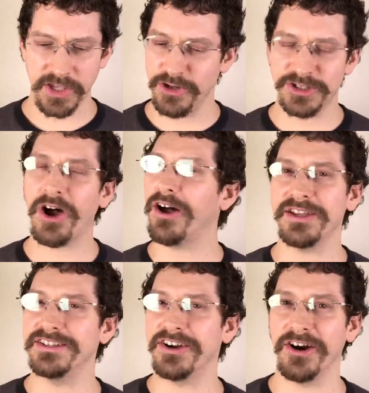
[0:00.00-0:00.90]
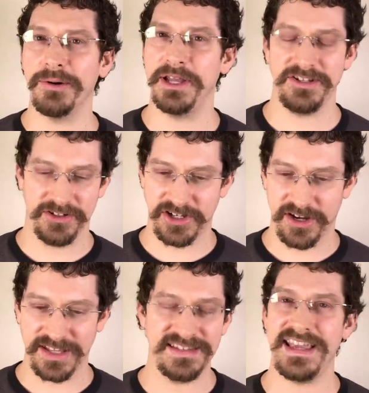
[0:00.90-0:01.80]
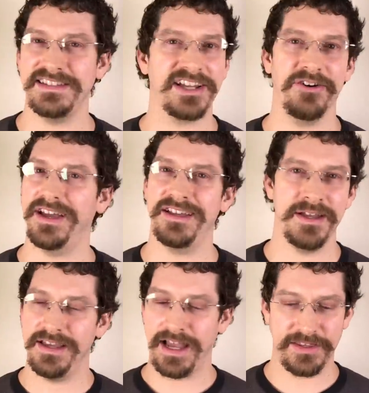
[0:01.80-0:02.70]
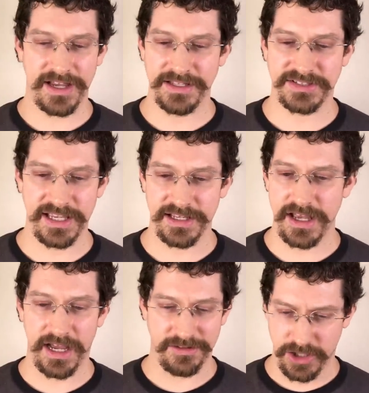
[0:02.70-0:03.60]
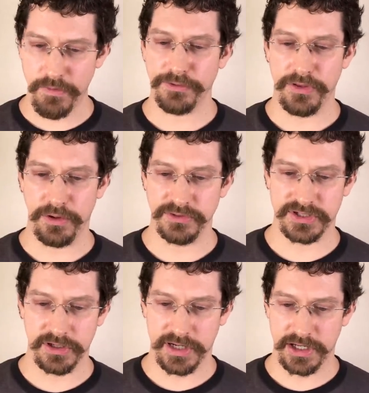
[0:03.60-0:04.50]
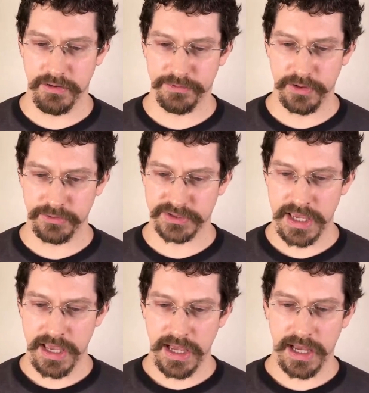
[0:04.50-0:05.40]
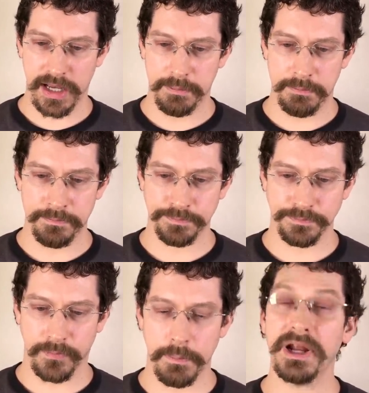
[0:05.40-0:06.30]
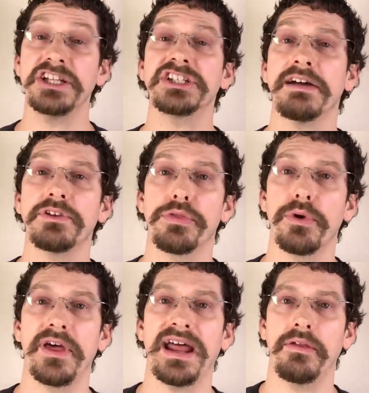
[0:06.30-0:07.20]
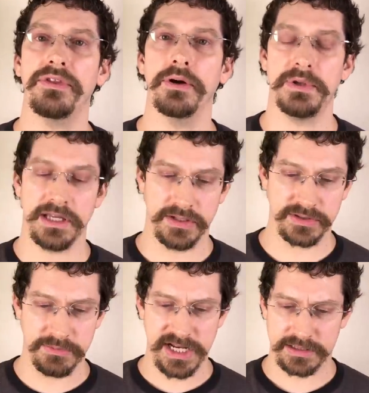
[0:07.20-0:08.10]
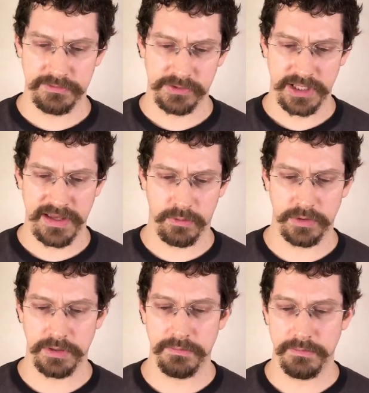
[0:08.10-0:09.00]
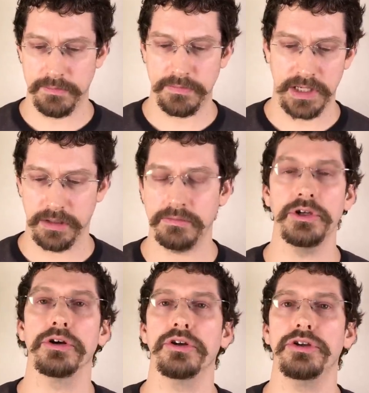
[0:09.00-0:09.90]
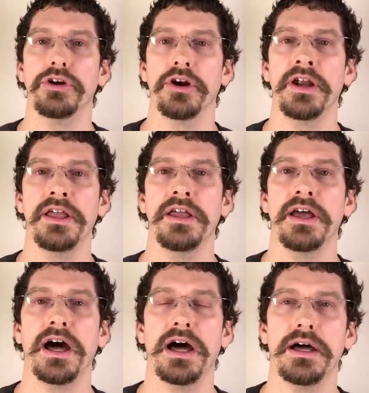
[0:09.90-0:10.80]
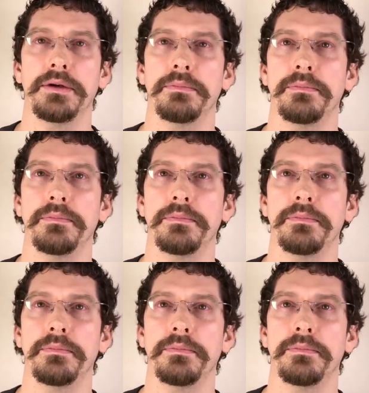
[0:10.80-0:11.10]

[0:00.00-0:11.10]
you're talking Kermit, you're talking Daytona. I'd say go for those. All right, go for those. But I just have to throw that out there because objectively that would, you know,